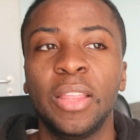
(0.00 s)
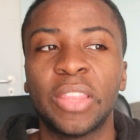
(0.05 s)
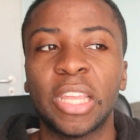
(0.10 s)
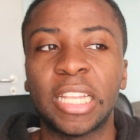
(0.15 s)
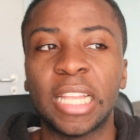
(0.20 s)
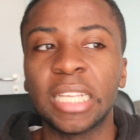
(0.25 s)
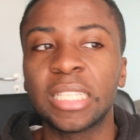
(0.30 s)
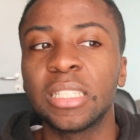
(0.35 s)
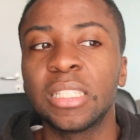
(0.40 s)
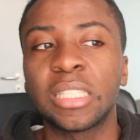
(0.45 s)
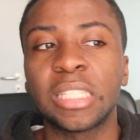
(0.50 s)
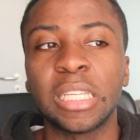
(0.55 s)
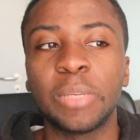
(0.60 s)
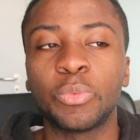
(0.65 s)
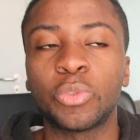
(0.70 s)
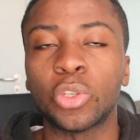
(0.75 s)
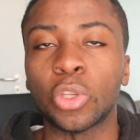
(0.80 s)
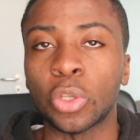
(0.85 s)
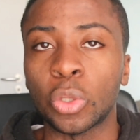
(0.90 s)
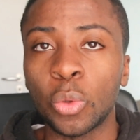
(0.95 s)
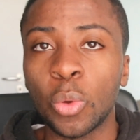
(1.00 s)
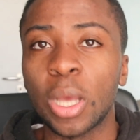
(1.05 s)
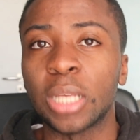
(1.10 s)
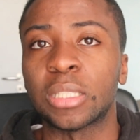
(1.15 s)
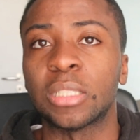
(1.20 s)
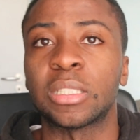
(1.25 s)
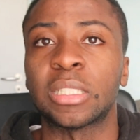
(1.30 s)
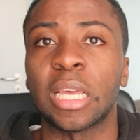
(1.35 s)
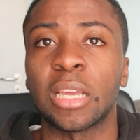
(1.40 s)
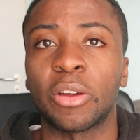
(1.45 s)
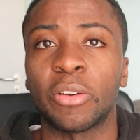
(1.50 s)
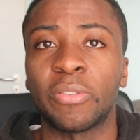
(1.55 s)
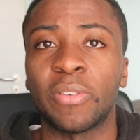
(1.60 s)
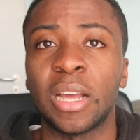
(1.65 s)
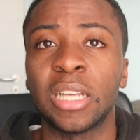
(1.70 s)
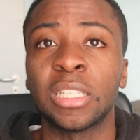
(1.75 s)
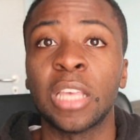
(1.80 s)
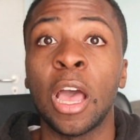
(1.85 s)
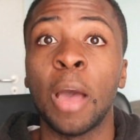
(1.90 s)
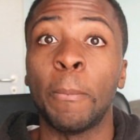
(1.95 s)
that doesn't seem to you as a
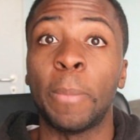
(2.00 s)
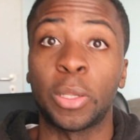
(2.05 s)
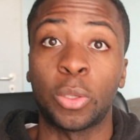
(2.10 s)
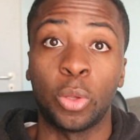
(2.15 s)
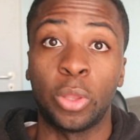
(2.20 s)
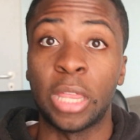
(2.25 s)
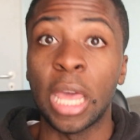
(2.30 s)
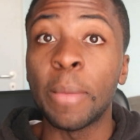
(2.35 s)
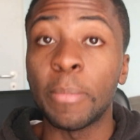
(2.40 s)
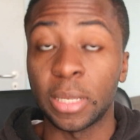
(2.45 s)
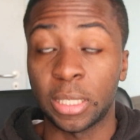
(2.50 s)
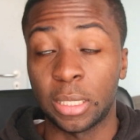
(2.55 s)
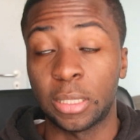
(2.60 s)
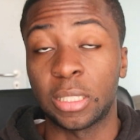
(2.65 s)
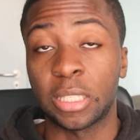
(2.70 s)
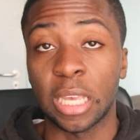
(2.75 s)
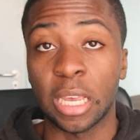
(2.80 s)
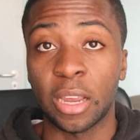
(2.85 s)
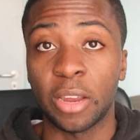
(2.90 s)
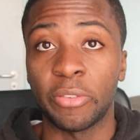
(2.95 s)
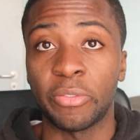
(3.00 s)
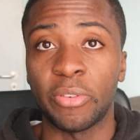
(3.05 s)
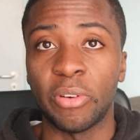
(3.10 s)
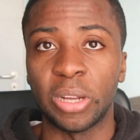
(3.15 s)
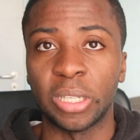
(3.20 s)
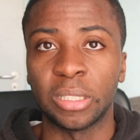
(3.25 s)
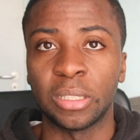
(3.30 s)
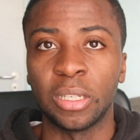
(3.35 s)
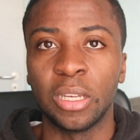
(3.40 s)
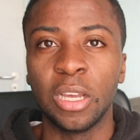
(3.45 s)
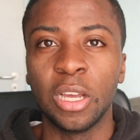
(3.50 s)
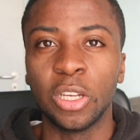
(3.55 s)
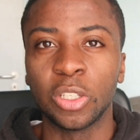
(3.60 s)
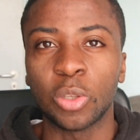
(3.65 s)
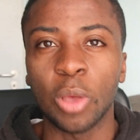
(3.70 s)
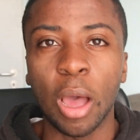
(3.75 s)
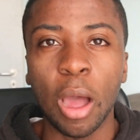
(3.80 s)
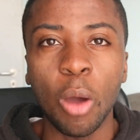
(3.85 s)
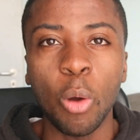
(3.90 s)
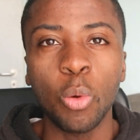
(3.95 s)
sacrifice, but to them it's a sacrifice.
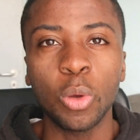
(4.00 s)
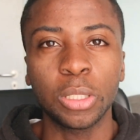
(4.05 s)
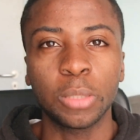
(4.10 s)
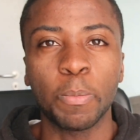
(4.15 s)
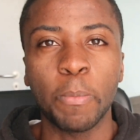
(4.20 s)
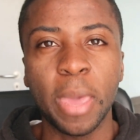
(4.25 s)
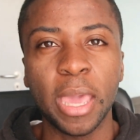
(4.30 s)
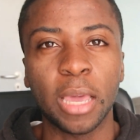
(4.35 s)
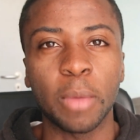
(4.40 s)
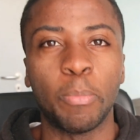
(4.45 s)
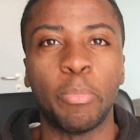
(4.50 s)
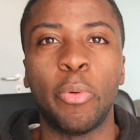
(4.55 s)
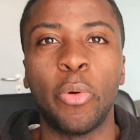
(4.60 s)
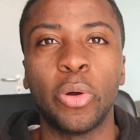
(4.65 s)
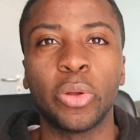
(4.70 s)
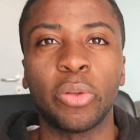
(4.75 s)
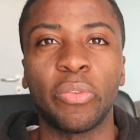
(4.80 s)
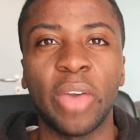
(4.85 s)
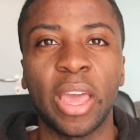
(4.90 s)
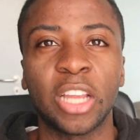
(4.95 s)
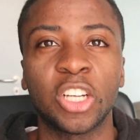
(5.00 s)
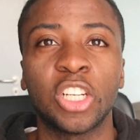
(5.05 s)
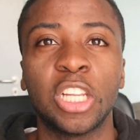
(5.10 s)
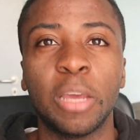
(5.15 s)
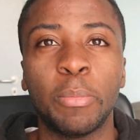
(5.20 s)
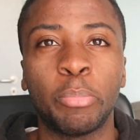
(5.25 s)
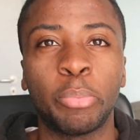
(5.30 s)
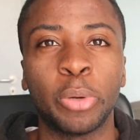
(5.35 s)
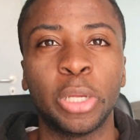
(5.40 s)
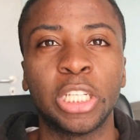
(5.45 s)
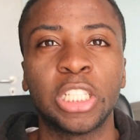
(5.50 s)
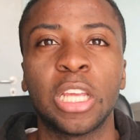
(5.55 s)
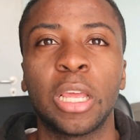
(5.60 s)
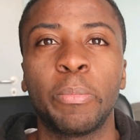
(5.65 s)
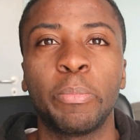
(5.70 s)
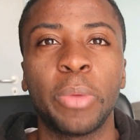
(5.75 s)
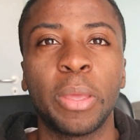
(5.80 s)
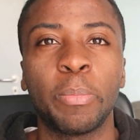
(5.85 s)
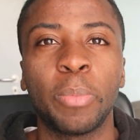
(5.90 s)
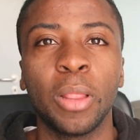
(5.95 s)
So I always make a point of actually
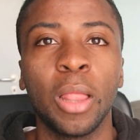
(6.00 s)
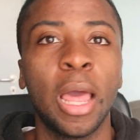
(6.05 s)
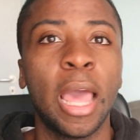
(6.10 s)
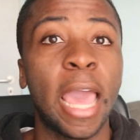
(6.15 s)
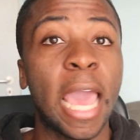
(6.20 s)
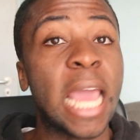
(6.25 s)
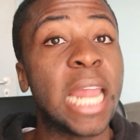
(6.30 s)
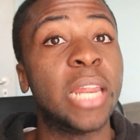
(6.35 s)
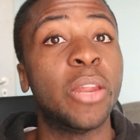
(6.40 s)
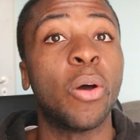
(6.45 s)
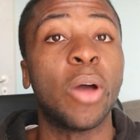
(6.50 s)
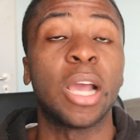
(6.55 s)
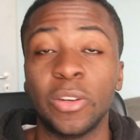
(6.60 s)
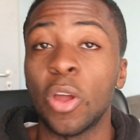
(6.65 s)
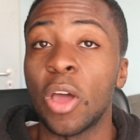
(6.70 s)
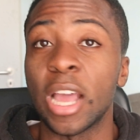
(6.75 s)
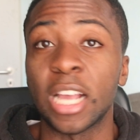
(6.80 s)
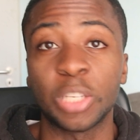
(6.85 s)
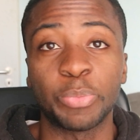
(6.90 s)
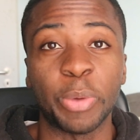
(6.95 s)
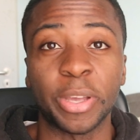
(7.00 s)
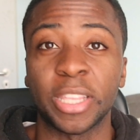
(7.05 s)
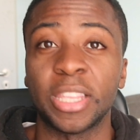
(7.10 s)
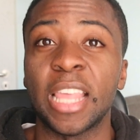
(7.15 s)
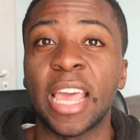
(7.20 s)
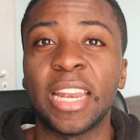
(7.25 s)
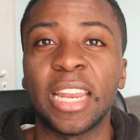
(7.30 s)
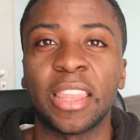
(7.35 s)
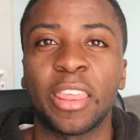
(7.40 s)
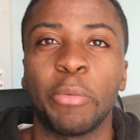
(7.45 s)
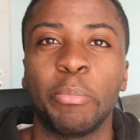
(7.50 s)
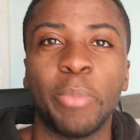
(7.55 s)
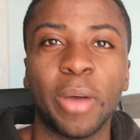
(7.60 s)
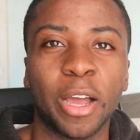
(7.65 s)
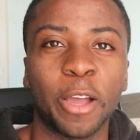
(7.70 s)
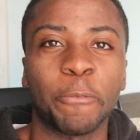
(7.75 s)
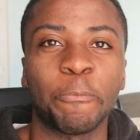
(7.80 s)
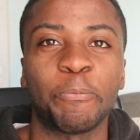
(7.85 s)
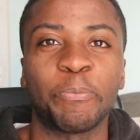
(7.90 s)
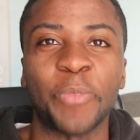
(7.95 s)
appreciating people and not expecting anything
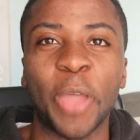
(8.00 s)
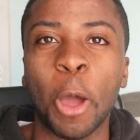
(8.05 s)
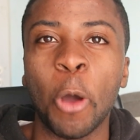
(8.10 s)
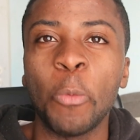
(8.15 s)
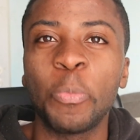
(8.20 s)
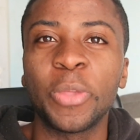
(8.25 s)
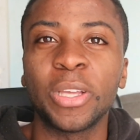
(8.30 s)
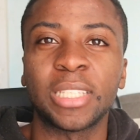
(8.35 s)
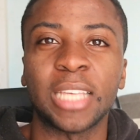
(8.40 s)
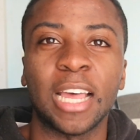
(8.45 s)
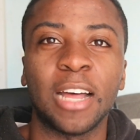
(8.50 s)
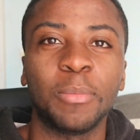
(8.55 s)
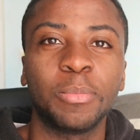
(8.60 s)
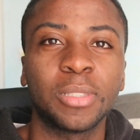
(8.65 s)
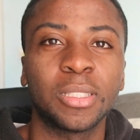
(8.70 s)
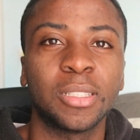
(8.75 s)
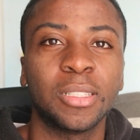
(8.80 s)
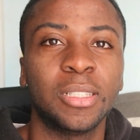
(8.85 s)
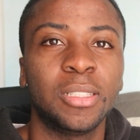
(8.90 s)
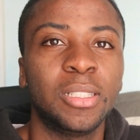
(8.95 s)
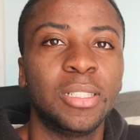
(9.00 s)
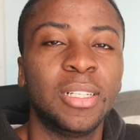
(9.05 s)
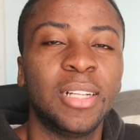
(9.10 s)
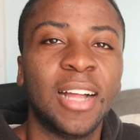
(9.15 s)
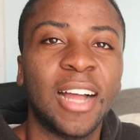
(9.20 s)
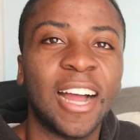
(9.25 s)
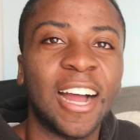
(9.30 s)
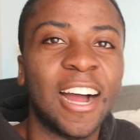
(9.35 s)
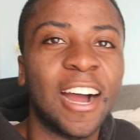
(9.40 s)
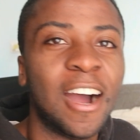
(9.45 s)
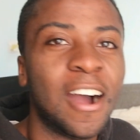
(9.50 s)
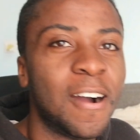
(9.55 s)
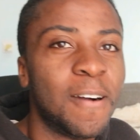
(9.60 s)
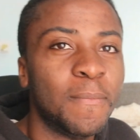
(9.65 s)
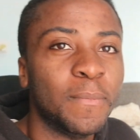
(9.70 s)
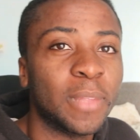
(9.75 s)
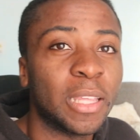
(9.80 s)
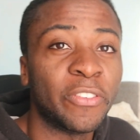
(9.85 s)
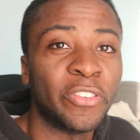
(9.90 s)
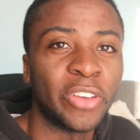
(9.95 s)
back. I hope this helps.
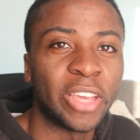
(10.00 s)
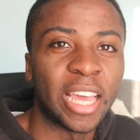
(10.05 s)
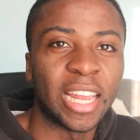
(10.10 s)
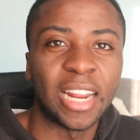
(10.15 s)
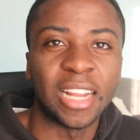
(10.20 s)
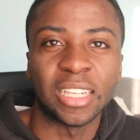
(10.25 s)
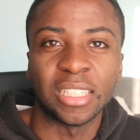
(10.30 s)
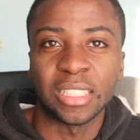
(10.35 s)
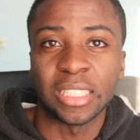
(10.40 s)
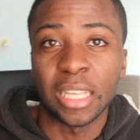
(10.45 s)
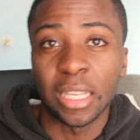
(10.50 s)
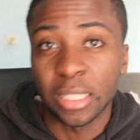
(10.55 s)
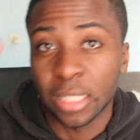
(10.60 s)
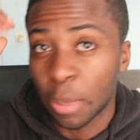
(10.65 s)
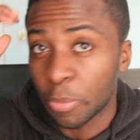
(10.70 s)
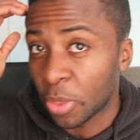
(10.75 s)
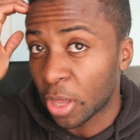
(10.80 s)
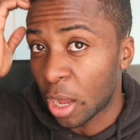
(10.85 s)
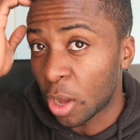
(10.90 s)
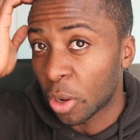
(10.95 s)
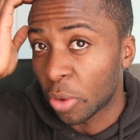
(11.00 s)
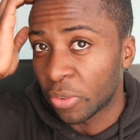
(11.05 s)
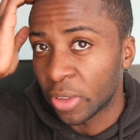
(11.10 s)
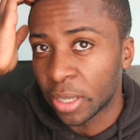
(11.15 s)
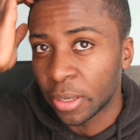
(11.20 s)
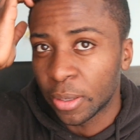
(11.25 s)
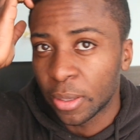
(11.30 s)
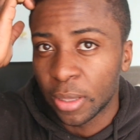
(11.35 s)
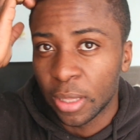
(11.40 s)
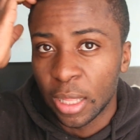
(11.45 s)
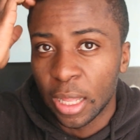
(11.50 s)
If you're getting something out of it,